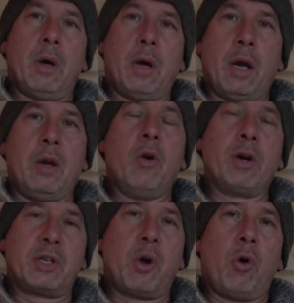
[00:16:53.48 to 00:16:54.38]
and a
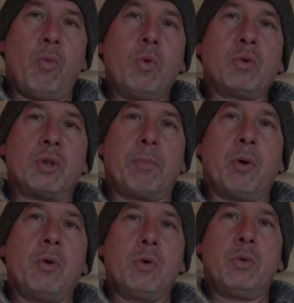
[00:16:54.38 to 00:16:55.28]
nice hot water
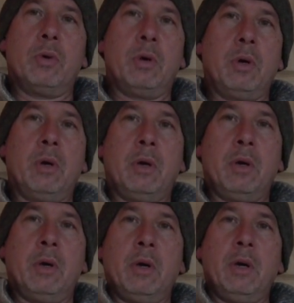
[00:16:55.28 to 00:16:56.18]
bottle,
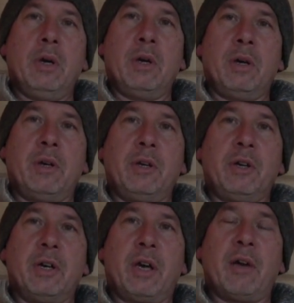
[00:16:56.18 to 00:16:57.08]
you
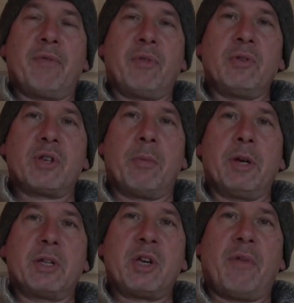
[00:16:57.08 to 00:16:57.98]
can get through some of
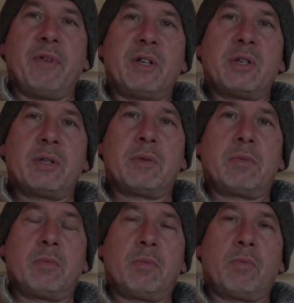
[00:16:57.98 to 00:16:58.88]
the toughest
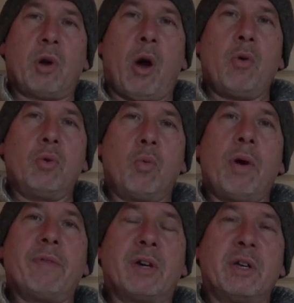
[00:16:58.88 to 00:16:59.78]
cold
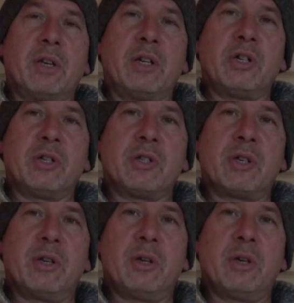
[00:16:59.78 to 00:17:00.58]
weather conditions.